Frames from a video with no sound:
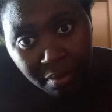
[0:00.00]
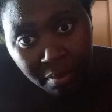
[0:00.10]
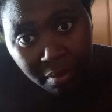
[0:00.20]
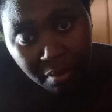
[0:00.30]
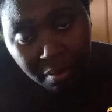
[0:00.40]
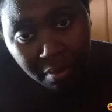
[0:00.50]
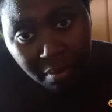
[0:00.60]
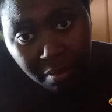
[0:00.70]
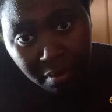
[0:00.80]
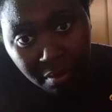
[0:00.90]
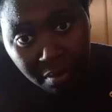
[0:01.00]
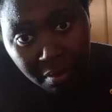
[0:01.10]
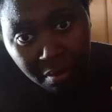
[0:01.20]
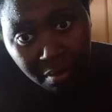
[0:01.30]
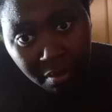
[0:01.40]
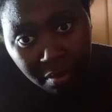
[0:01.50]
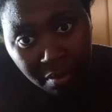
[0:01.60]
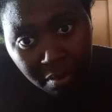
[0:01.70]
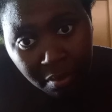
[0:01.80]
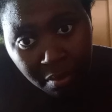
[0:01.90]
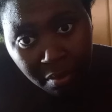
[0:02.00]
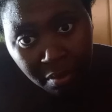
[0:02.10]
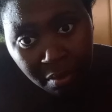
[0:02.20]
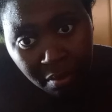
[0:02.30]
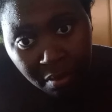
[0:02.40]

Nobody speaks.